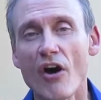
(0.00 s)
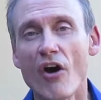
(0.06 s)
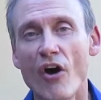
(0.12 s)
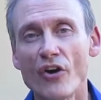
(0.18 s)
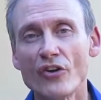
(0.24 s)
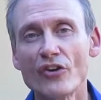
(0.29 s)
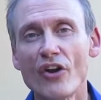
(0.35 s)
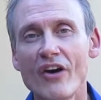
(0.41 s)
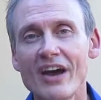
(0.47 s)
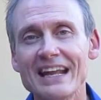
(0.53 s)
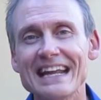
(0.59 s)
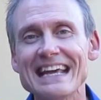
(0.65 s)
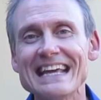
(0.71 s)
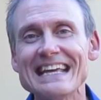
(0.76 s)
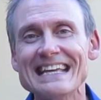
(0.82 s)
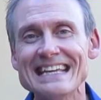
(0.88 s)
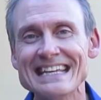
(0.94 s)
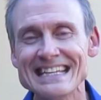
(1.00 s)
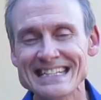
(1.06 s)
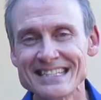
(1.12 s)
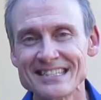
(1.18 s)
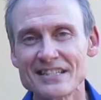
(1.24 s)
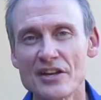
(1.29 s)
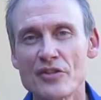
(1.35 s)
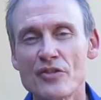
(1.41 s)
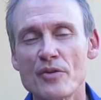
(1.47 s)
online
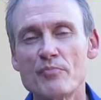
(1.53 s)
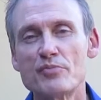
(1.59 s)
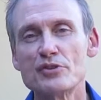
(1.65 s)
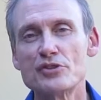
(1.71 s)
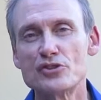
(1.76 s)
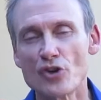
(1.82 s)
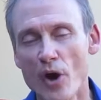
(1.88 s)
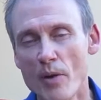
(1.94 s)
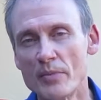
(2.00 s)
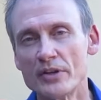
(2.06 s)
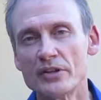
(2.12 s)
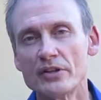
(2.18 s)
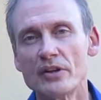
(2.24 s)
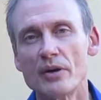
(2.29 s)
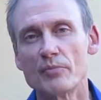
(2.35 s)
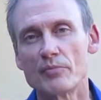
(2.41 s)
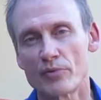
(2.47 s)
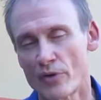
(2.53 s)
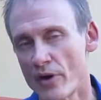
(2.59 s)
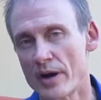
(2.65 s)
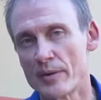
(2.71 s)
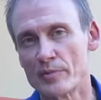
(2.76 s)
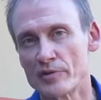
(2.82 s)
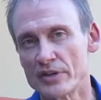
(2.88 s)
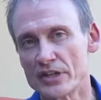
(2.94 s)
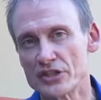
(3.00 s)
is the predominant
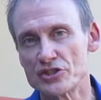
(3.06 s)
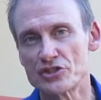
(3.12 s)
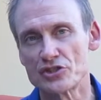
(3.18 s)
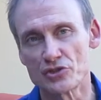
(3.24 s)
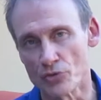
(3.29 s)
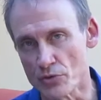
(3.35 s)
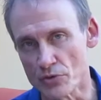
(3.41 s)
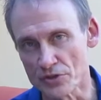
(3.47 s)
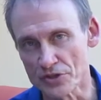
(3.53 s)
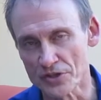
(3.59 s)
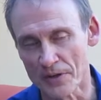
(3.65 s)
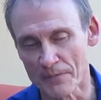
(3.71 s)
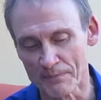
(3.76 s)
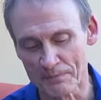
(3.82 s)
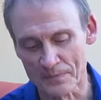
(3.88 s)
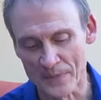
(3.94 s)
primary source.